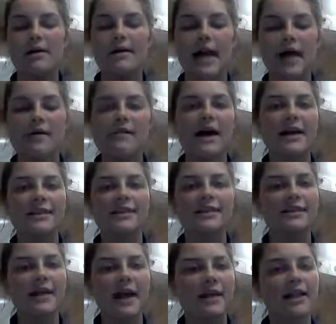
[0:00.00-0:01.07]
Now, that is
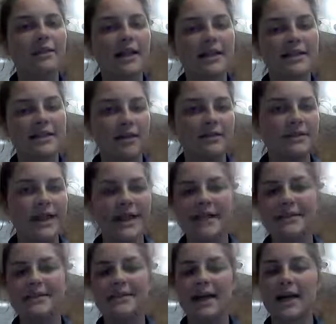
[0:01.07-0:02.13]
exactly what it sounds like.
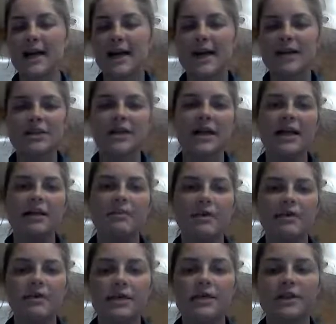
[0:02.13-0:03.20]
It's the connection that you
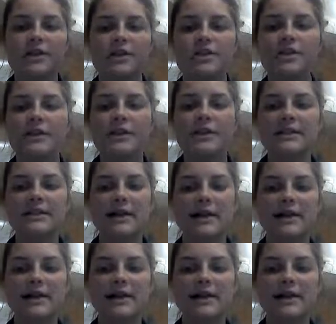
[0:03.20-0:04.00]
build with your students.